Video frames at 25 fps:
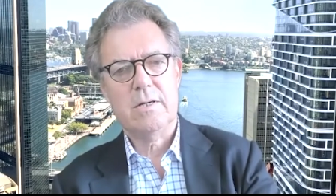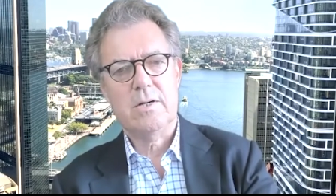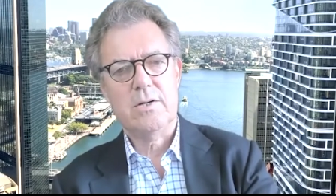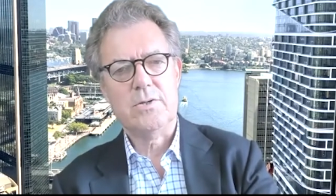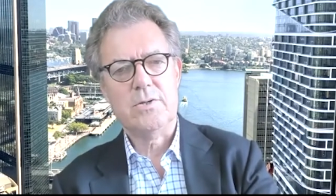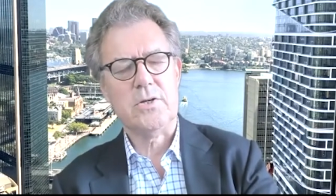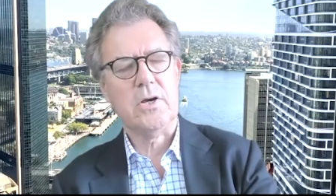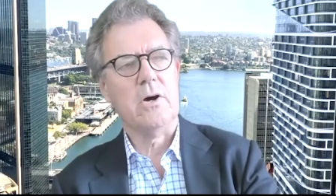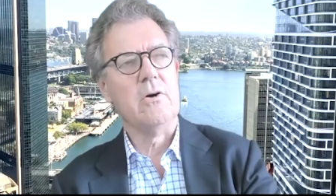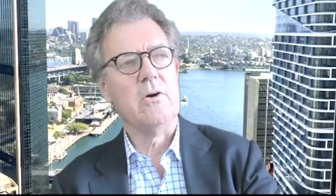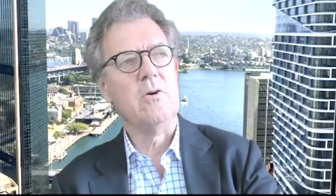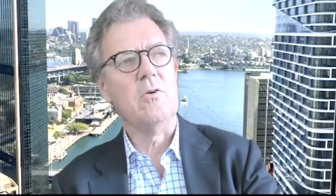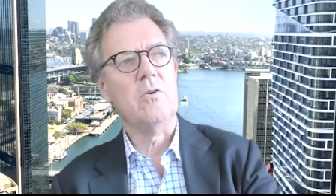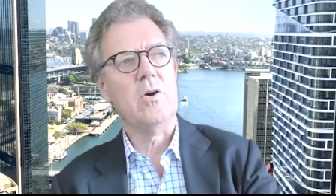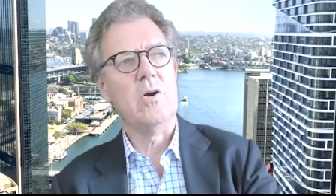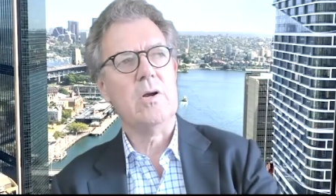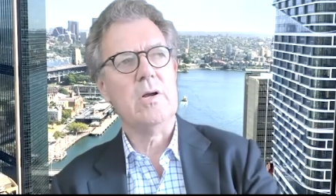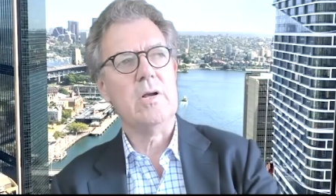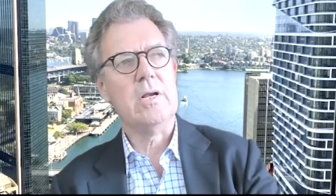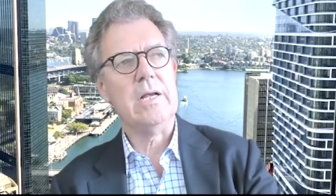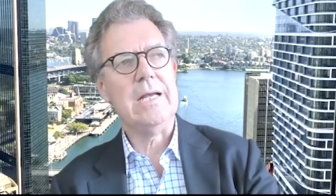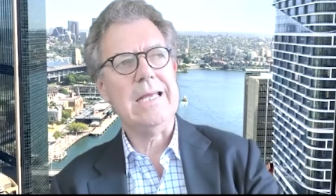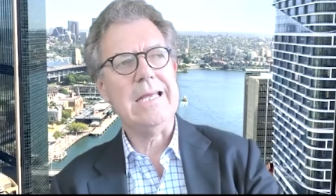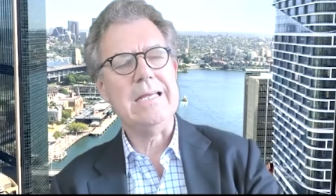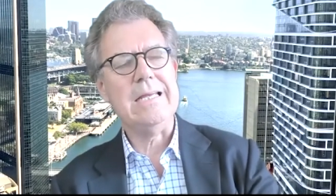So,
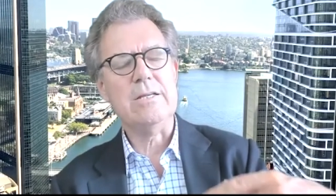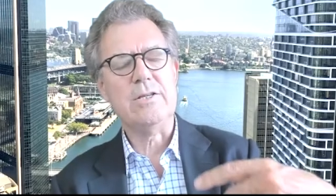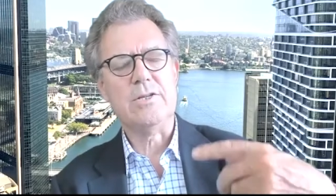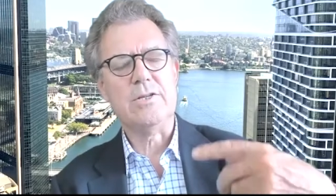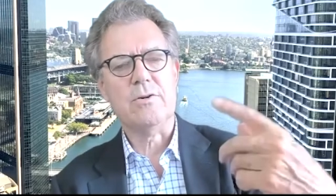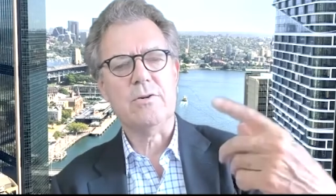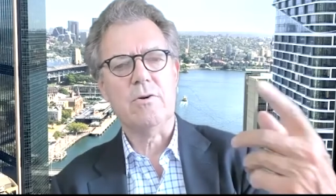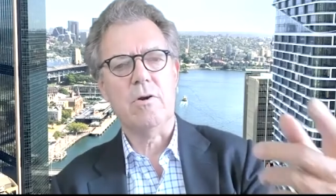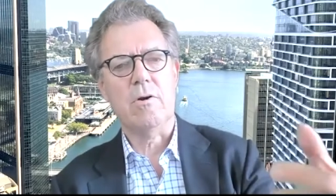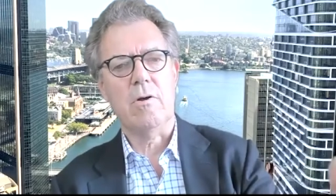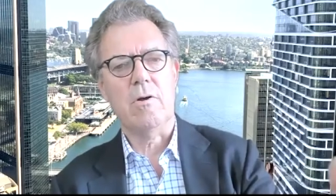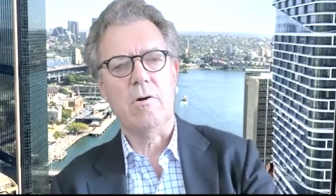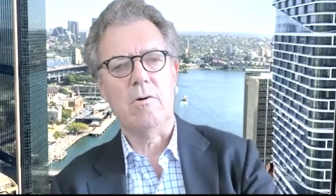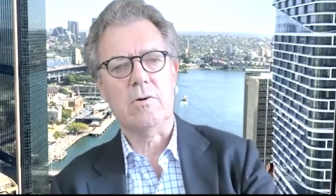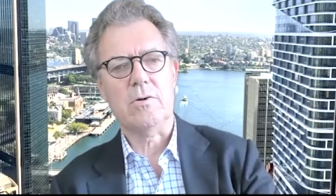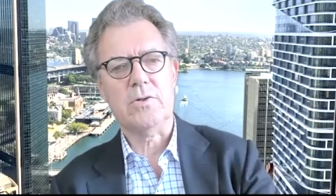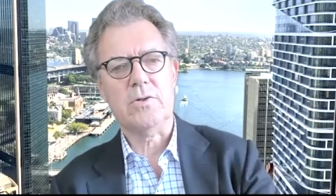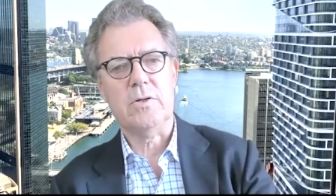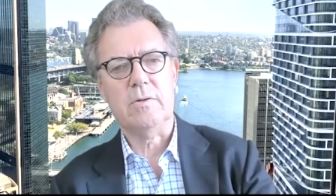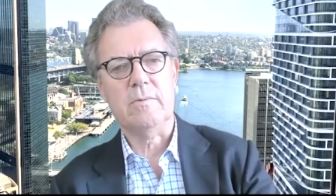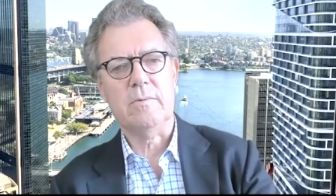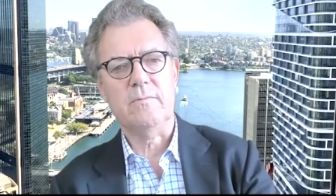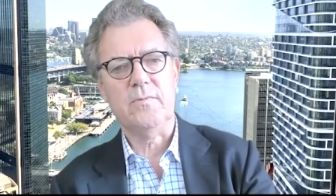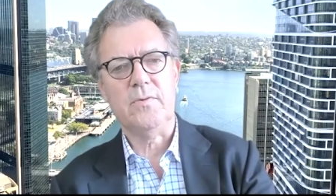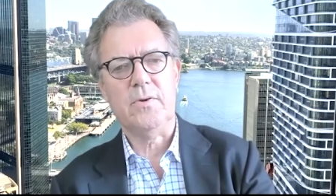is there a long
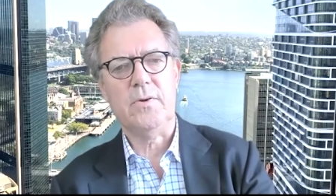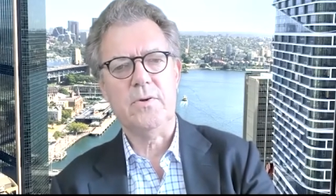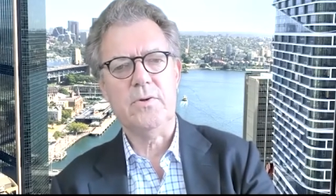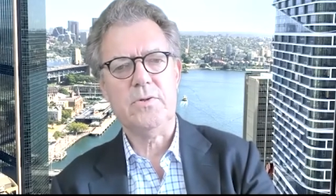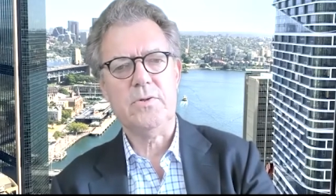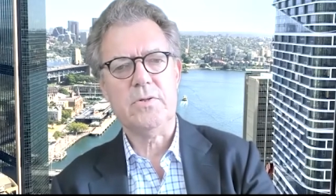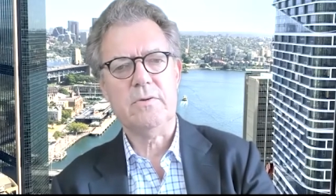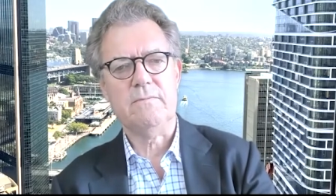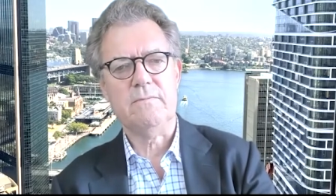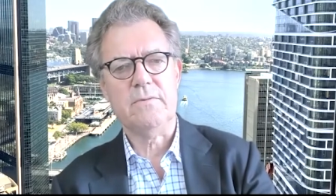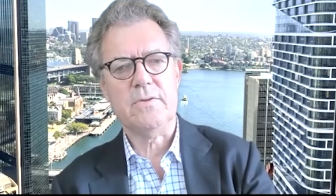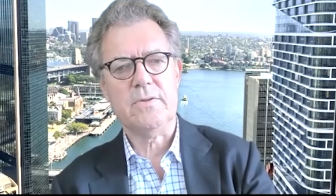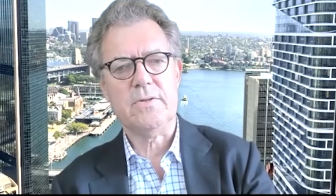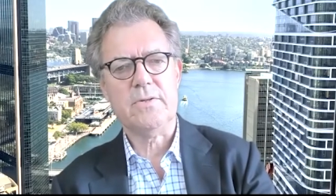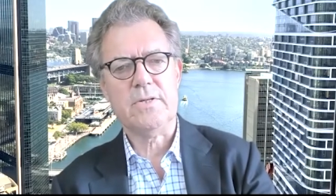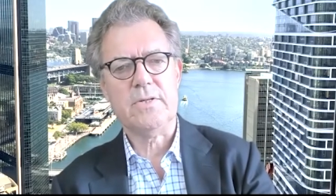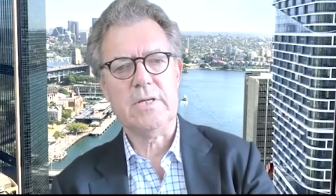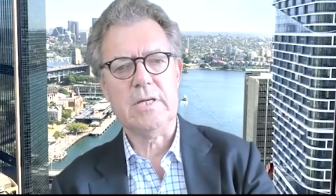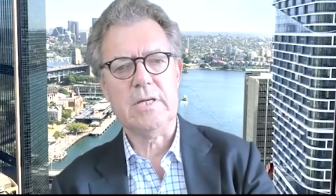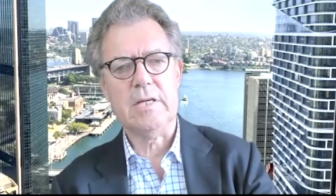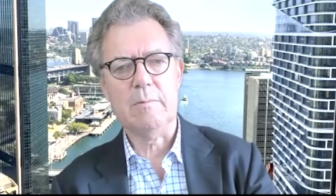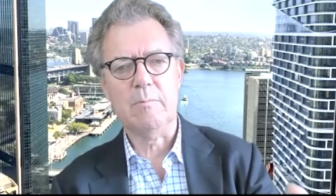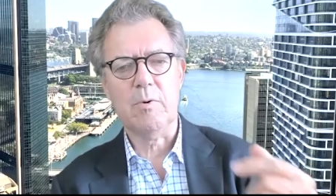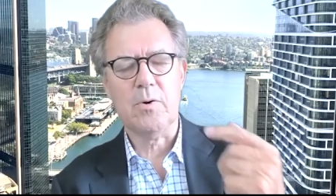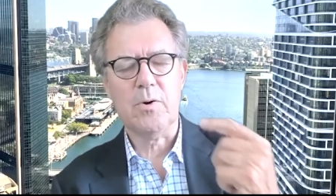term future for the
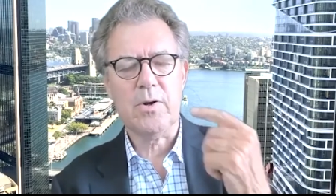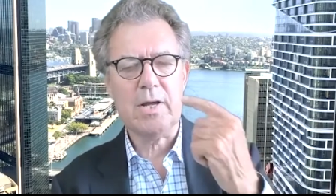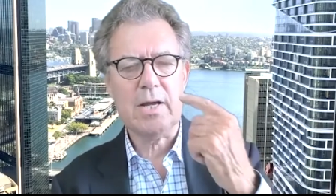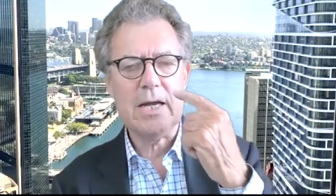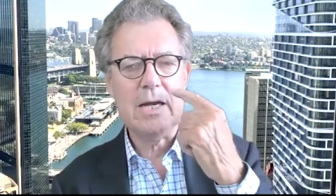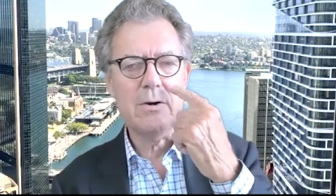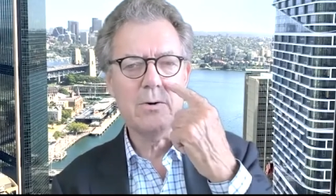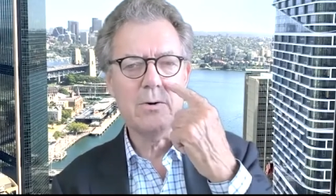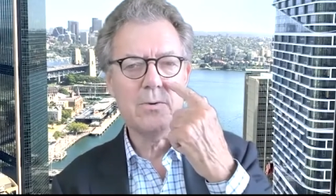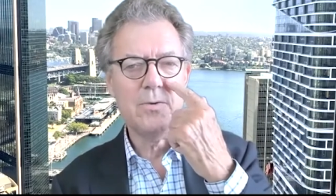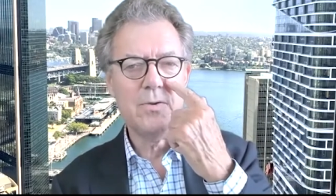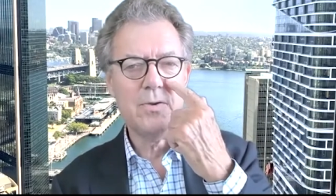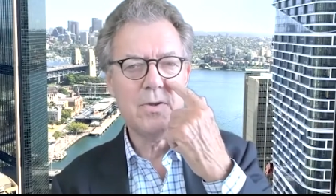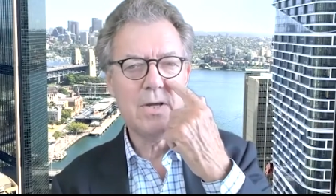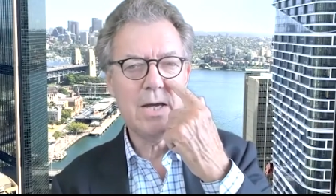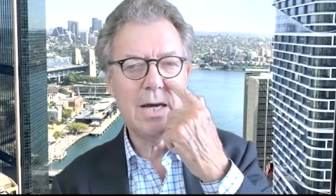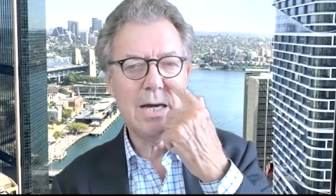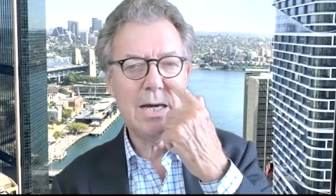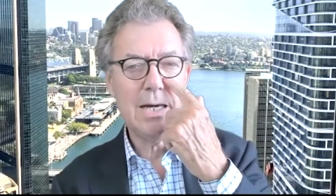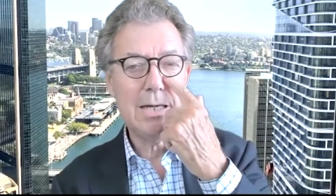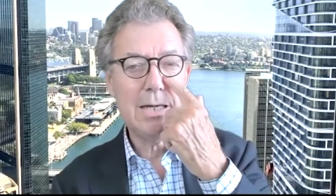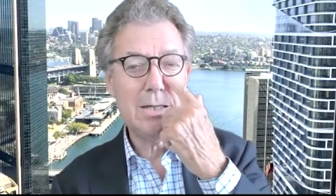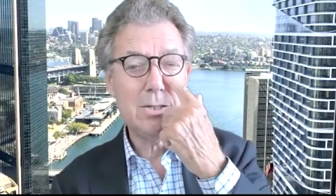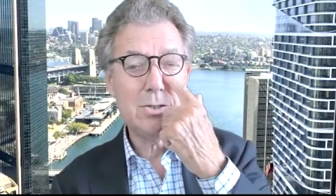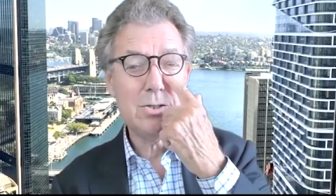Sydney Morning Herald and the
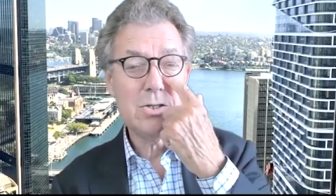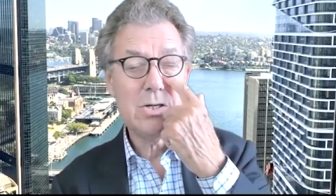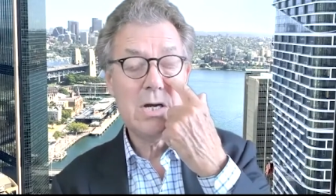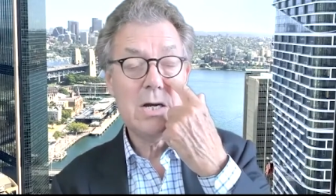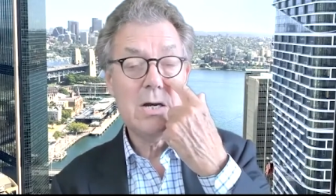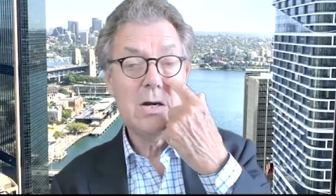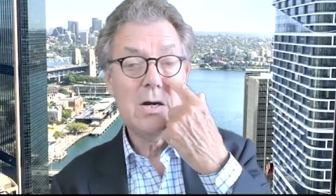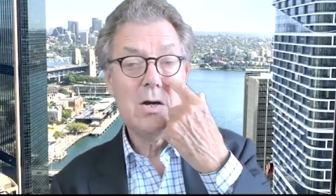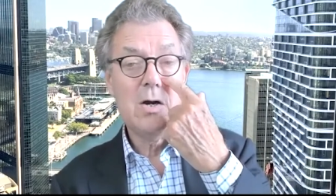Age?